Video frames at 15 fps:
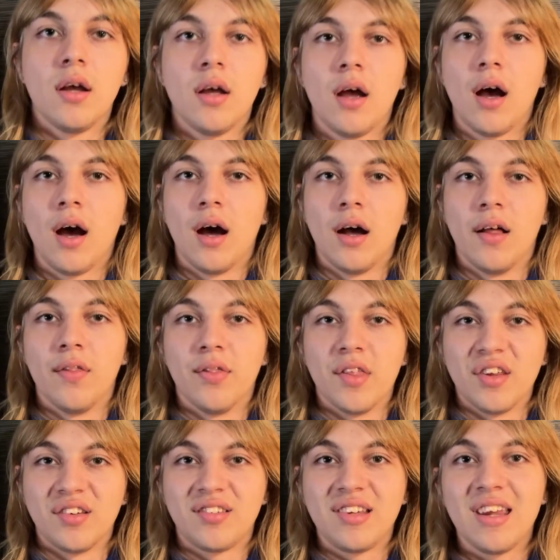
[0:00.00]

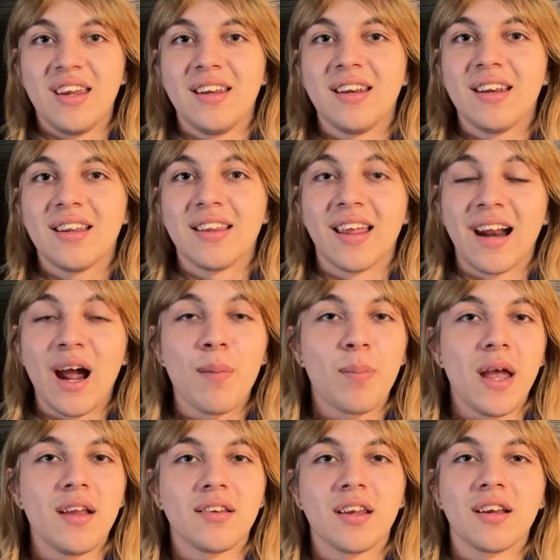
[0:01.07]
The scene that I'm
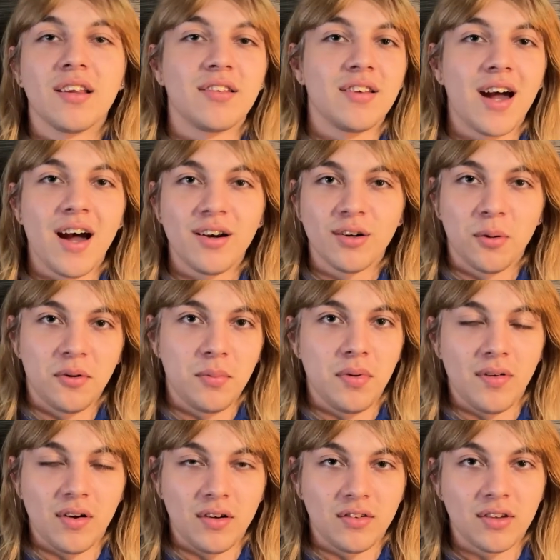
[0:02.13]
painting is not going to be
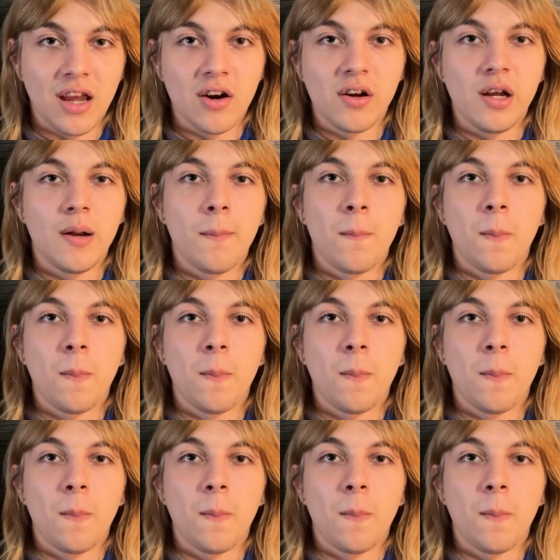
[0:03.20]
very scary.